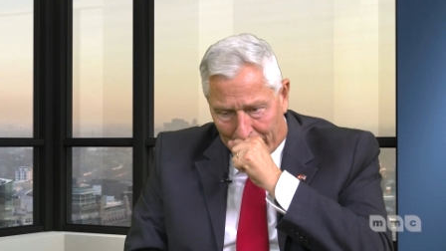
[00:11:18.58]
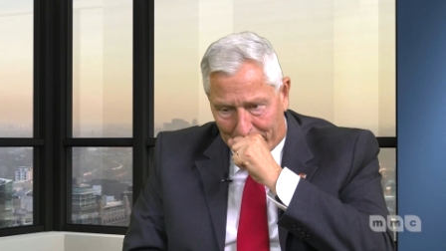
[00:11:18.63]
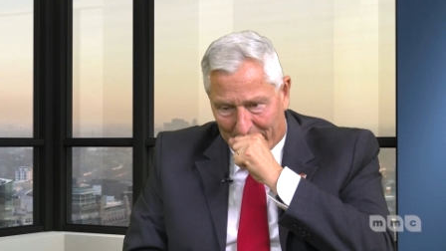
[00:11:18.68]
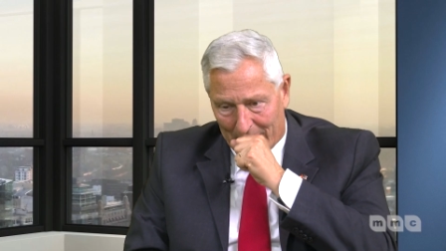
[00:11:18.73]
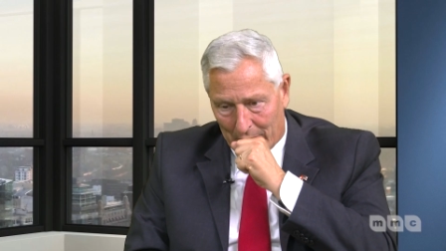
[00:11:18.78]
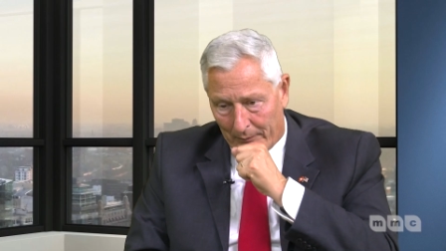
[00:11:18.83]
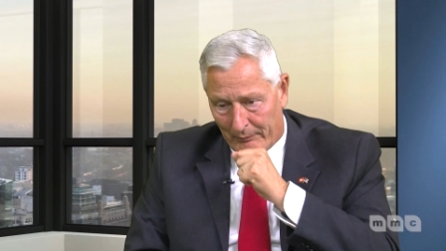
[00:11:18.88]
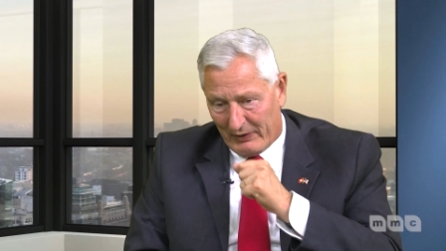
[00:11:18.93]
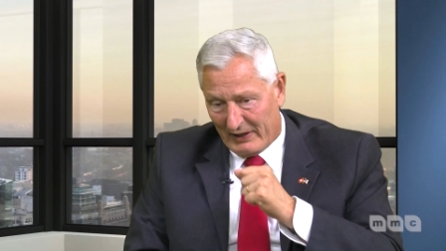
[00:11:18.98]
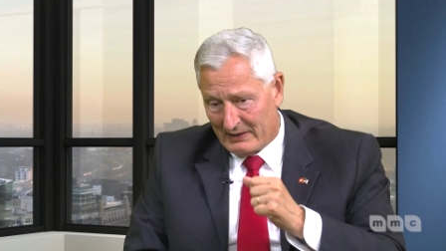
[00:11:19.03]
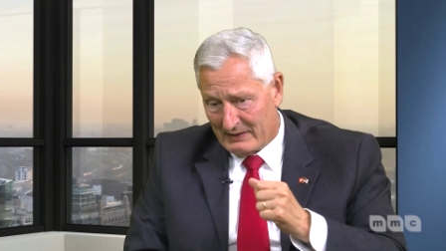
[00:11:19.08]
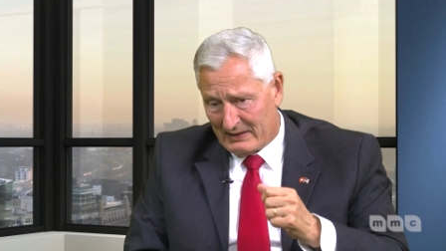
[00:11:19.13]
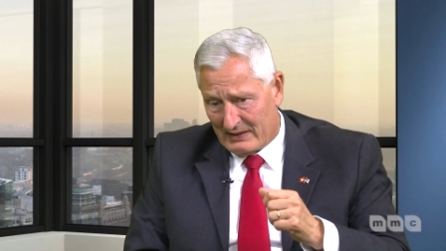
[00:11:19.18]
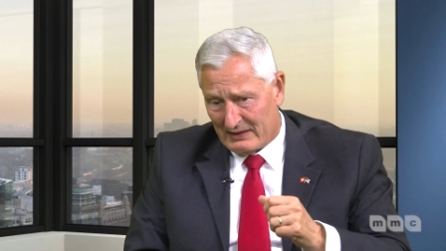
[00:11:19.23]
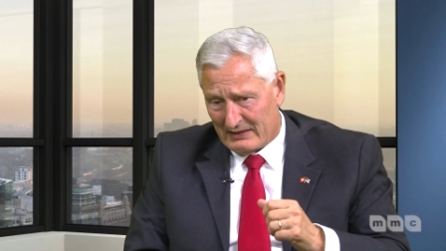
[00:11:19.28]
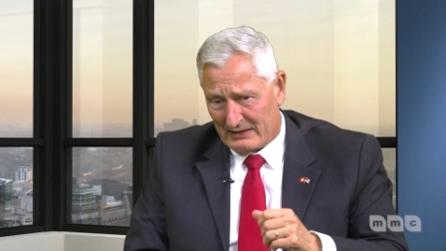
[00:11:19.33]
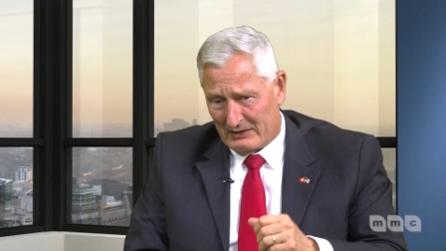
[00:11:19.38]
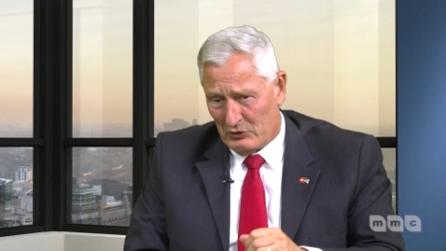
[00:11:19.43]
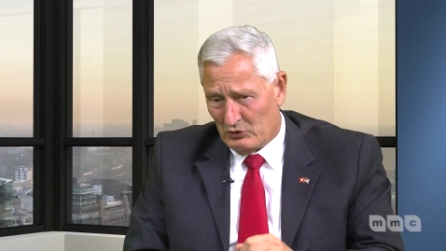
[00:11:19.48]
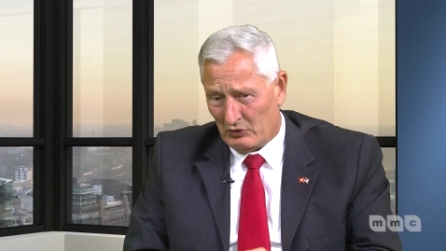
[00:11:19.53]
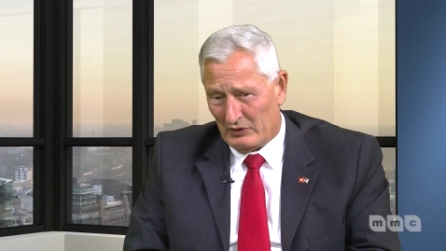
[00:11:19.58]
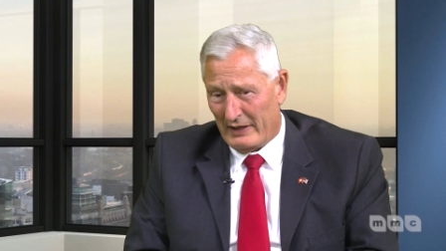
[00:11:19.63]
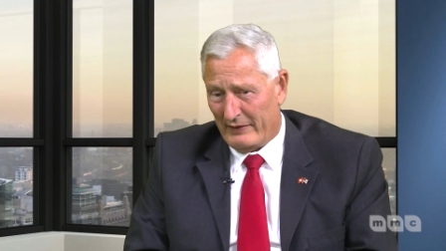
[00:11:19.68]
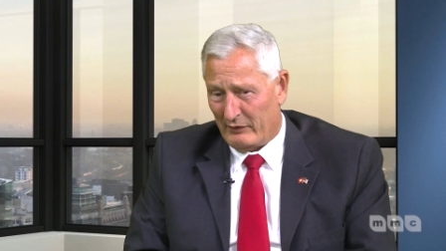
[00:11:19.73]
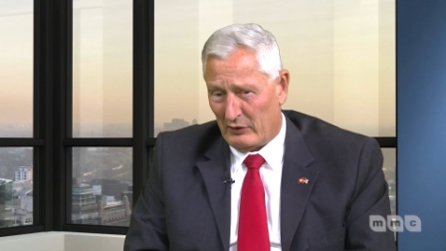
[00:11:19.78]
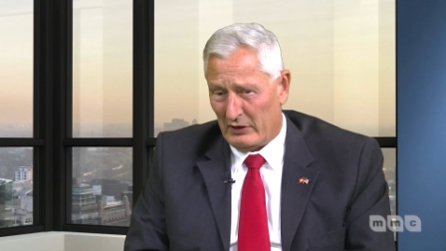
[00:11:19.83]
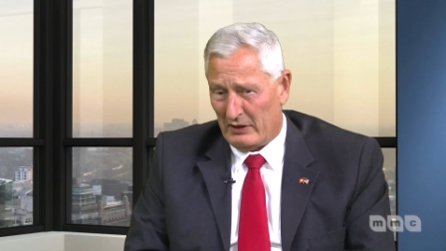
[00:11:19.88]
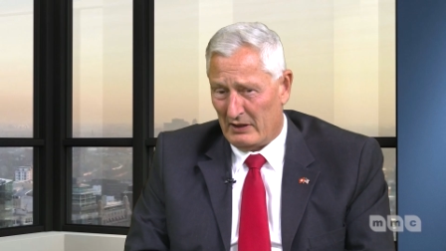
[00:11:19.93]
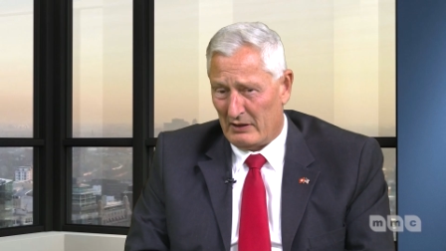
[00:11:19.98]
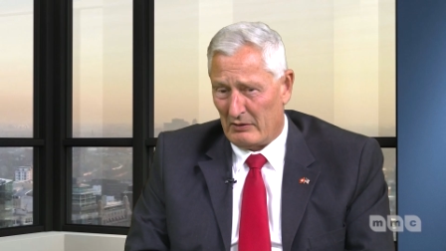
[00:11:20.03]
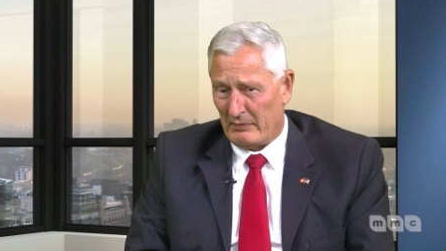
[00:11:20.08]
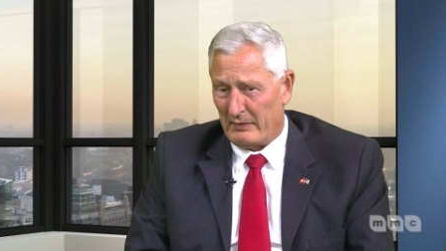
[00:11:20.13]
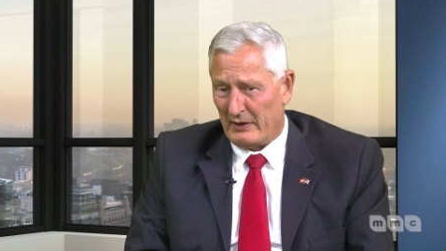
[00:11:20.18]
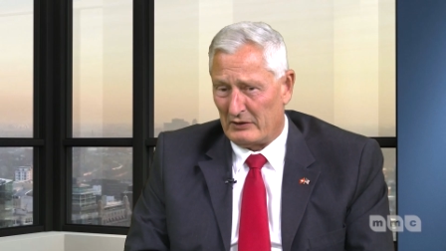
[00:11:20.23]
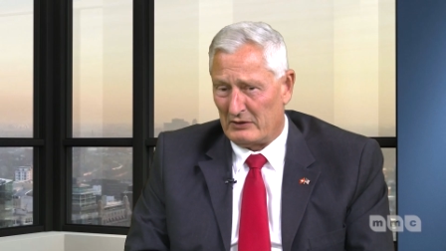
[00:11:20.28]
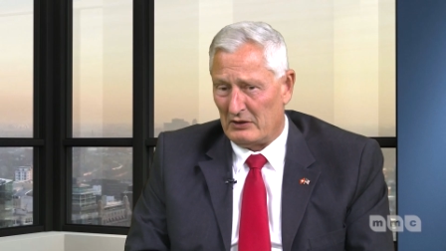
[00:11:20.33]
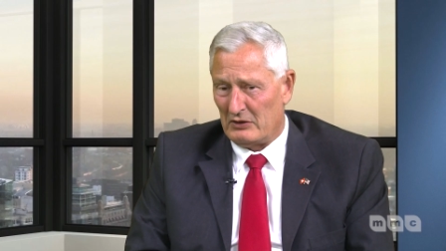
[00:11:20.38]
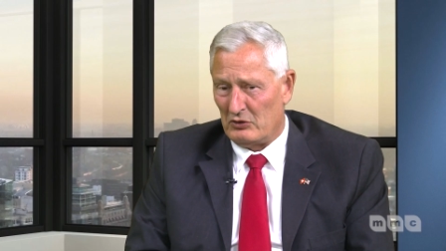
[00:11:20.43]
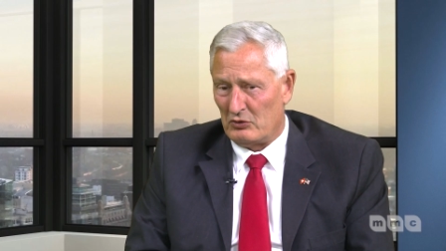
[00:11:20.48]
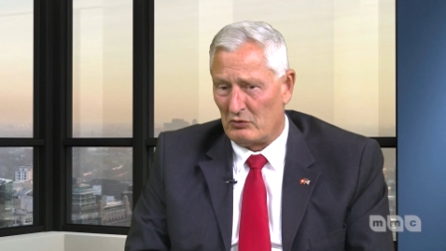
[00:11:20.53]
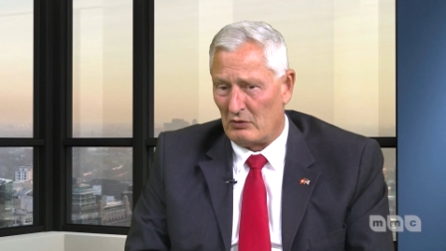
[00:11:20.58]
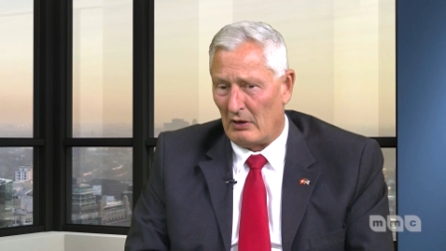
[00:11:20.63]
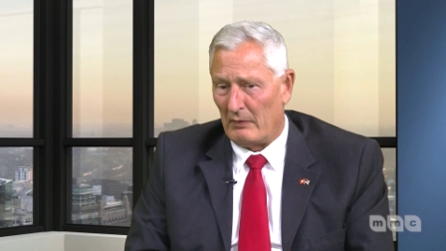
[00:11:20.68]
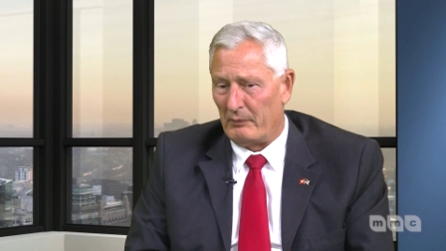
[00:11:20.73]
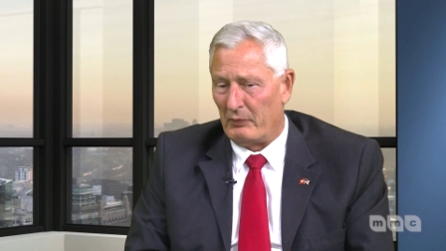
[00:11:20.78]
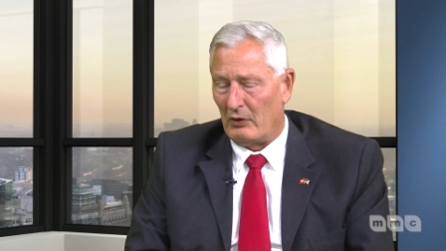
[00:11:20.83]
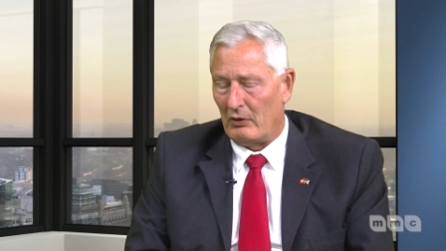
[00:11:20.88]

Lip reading: But on places you never hear about in Europe,